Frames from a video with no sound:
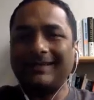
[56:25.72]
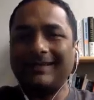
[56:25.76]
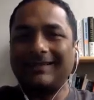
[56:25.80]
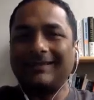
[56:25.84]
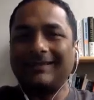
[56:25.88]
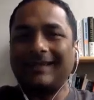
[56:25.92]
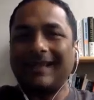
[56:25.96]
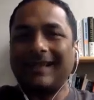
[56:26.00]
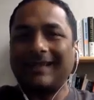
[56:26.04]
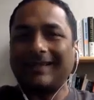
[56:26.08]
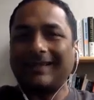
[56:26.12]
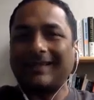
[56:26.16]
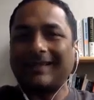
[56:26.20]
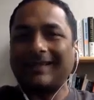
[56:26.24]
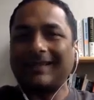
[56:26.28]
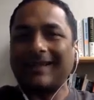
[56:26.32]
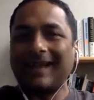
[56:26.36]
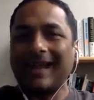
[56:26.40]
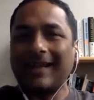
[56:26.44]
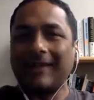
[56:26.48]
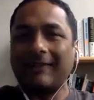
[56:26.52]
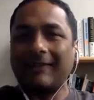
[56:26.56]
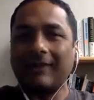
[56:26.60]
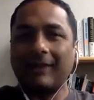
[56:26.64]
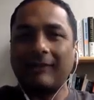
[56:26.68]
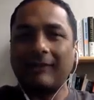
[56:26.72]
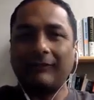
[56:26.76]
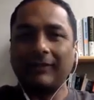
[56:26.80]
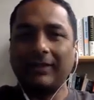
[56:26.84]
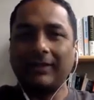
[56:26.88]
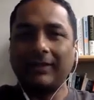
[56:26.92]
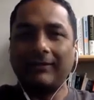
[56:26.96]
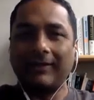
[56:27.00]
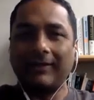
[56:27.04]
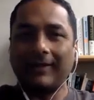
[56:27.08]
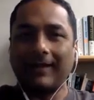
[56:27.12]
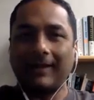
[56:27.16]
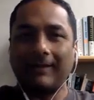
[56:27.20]
that's kind of roughly
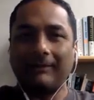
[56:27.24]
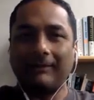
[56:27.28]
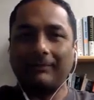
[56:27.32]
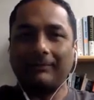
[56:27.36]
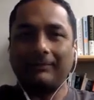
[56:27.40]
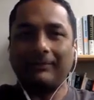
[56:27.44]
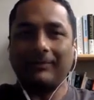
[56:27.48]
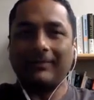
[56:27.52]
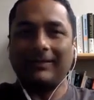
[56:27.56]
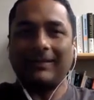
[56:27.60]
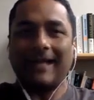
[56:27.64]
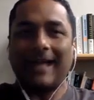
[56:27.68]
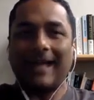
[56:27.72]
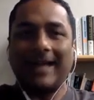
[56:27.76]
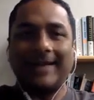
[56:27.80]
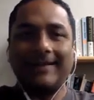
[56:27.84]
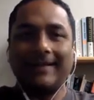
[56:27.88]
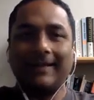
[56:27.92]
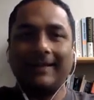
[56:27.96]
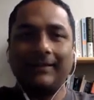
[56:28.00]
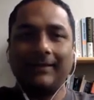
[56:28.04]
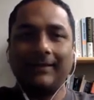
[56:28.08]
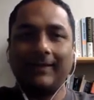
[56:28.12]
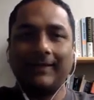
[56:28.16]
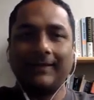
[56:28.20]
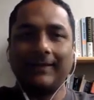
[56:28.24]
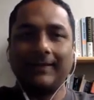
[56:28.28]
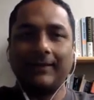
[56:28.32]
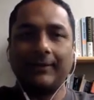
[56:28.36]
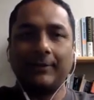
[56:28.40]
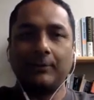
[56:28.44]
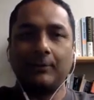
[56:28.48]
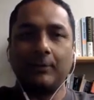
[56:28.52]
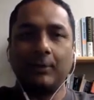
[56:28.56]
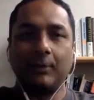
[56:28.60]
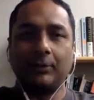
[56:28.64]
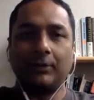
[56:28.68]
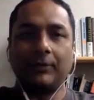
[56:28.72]
where I'm landing, listening to
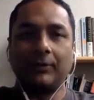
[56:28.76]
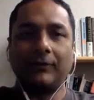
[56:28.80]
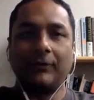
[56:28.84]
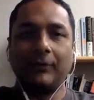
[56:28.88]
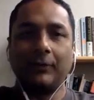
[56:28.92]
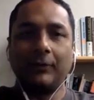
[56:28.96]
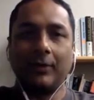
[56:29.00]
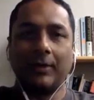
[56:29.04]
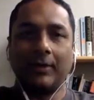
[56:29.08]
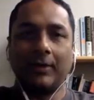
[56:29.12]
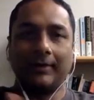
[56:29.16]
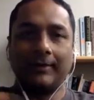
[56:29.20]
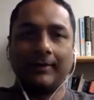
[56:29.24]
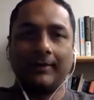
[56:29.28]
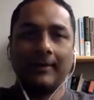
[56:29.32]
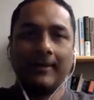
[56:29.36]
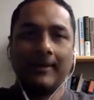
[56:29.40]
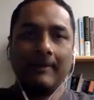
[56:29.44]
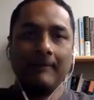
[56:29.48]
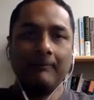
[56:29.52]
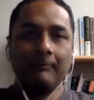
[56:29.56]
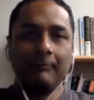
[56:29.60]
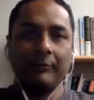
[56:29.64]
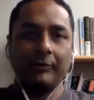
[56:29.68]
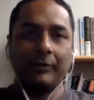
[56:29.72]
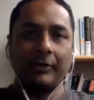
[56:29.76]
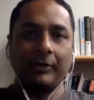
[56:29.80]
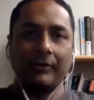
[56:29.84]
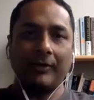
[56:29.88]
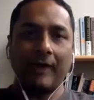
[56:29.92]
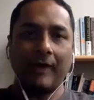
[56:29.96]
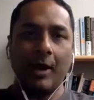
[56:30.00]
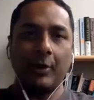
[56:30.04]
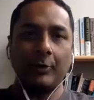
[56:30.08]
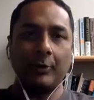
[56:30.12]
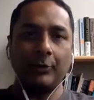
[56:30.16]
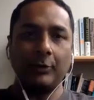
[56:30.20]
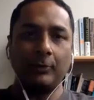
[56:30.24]
both of you on sort of
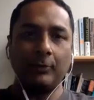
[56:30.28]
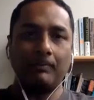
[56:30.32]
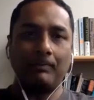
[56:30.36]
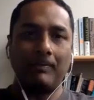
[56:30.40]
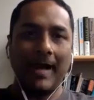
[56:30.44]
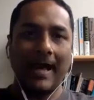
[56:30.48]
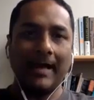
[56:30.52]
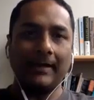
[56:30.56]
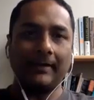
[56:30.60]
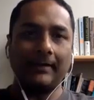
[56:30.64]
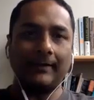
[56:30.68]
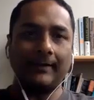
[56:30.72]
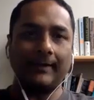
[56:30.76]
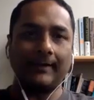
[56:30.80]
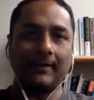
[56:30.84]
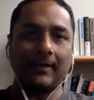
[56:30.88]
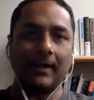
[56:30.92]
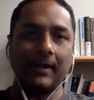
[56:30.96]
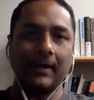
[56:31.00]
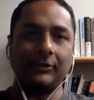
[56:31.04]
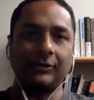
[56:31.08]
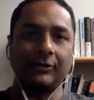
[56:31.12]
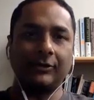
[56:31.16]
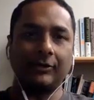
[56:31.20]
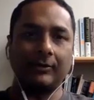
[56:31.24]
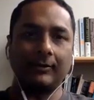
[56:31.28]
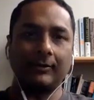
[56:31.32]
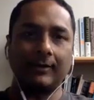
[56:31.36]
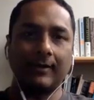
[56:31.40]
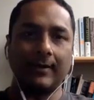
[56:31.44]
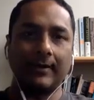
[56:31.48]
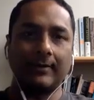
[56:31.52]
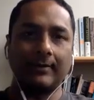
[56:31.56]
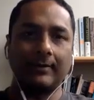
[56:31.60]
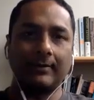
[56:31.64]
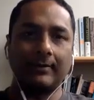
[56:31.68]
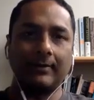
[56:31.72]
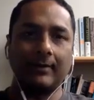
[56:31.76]
how you balance culture
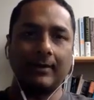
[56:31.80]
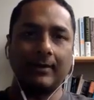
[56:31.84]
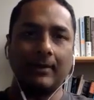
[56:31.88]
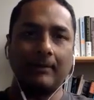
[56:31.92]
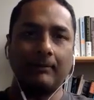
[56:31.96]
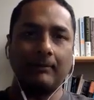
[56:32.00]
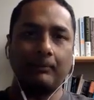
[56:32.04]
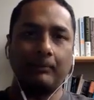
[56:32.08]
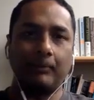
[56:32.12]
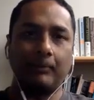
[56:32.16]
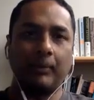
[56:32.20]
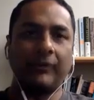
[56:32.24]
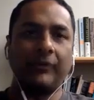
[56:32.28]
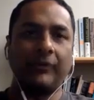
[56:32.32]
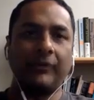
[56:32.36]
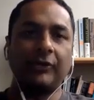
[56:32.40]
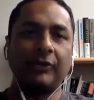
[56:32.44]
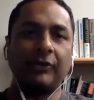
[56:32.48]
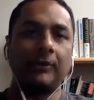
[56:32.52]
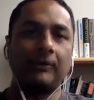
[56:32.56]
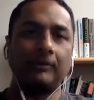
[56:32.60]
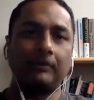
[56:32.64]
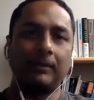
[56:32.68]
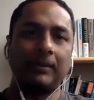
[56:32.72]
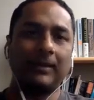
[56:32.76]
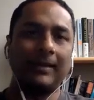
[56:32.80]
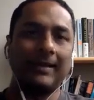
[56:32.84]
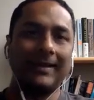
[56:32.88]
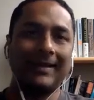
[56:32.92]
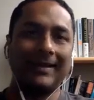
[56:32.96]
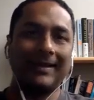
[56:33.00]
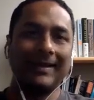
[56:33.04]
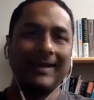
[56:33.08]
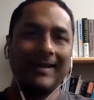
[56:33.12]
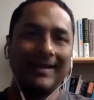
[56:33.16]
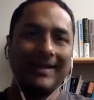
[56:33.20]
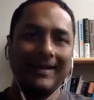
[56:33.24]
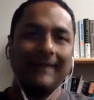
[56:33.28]
and position play.
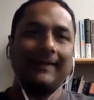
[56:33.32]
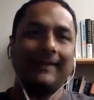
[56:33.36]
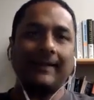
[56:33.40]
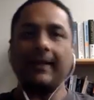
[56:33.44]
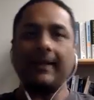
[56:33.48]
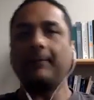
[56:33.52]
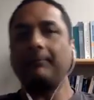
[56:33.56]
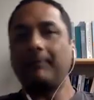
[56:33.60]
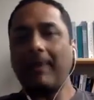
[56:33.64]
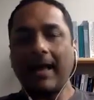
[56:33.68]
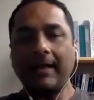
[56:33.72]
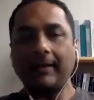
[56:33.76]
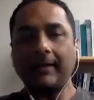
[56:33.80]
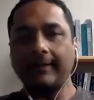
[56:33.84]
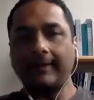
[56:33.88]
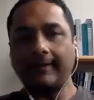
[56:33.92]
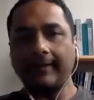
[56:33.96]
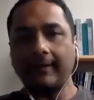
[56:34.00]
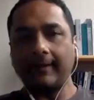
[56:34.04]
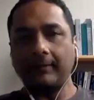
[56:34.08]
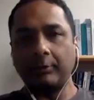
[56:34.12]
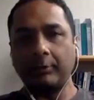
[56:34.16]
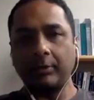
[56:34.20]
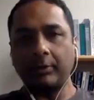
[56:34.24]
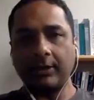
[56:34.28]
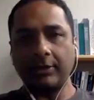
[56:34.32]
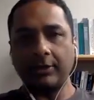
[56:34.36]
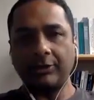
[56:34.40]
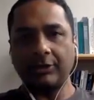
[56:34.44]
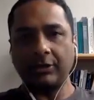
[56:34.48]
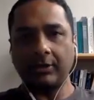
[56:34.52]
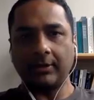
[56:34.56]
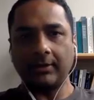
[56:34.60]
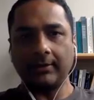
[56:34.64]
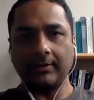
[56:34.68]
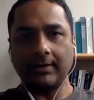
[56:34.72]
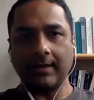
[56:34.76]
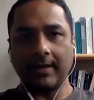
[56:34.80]
It's like balancing
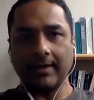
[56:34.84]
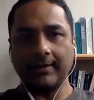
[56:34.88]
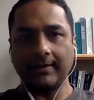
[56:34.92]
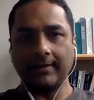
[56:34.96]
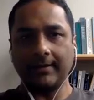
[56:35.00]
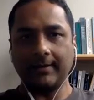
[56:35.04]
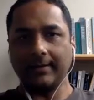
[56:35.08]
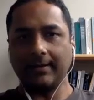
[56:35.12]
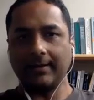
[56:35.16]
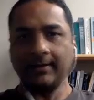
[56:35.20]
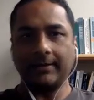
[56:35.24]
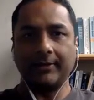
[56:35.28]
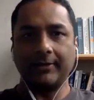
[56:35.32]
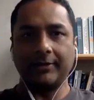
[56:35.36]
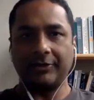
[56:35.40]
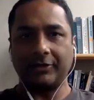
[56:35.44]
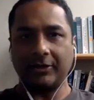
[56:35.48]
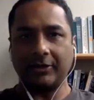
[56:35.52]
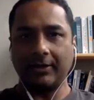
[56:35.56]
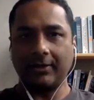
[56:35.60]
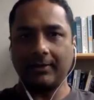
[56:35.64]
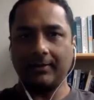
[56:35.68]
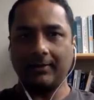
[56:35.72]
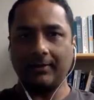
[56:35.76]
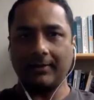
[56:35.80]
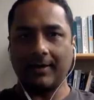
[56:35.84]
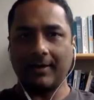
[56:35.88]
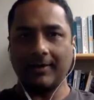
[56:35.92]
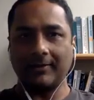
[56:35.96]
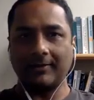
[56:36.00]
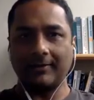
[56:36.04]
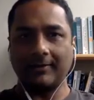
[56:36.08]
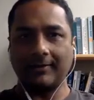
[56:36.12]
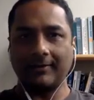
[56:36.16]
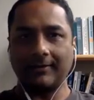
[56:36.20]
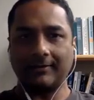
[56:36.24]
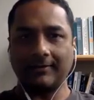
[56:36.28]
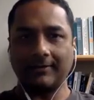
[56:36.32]
potential and kinetic energy
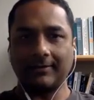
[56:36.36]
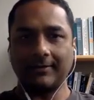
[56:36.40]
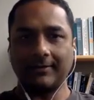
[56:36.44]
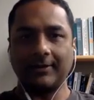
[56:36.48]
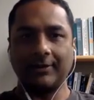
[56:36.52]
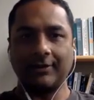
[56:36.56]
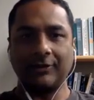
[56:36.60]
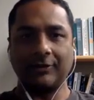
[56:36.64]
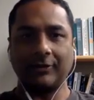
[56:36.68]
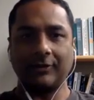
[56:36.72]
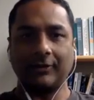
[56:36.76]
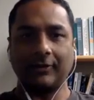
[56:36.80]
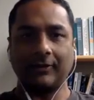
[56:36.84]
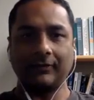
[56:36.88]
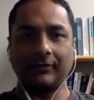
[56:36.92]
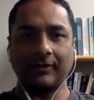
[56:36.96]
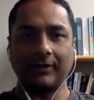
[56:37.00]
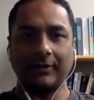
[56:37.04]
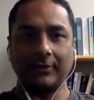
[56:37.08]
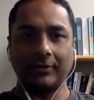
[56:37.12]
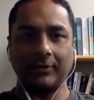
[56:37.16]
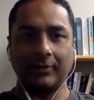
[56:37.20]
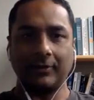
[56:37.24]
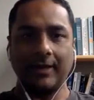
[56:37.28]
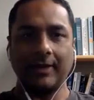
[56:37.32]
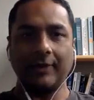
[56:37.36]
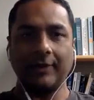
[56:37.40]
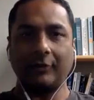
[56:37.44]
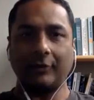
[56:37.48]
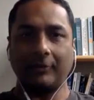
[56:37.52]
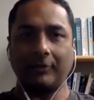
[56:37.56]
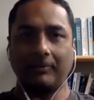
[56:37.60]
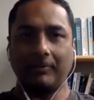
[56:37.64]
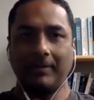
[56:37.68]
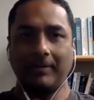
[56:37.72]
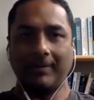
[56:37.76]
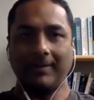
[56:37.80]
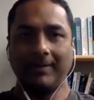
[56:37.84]
under conditions of
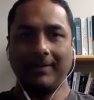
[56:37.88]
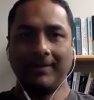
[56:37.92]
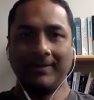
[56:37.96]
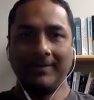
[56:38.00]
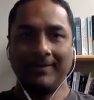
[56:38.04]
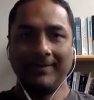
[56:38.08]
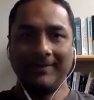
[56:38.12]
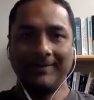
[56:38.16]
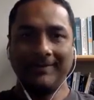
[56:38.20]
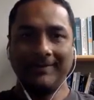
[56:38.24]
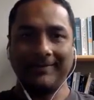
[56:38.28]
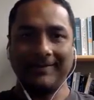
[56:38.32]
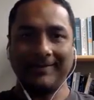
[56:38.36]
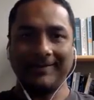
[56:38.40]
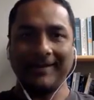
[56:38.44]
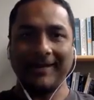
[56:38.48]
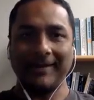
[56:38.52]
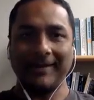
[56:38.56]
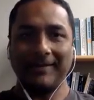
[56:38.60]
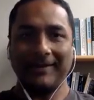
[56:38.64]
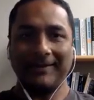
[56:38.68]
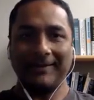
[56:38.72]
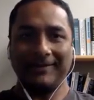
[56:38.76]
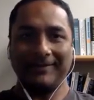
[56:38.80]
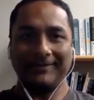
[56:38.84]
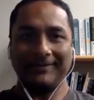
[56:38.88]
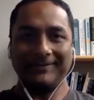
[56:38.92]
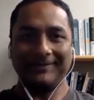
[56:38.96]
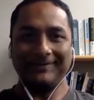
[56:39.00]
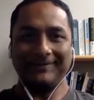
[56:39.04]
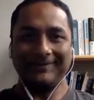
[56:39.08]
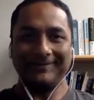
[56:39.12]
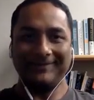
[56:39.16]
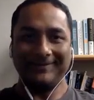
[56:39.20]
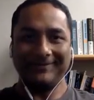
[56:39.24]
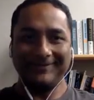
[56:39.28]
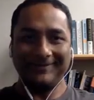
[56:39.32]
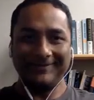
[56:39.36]
entropy. Simon,
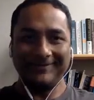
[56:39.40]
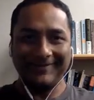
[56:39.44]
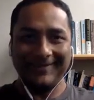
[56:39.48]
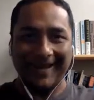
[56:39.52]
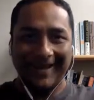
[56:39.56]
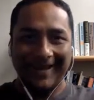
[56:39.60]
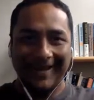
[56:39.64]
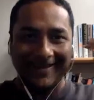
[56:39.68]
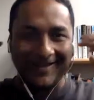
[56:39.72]
yeah.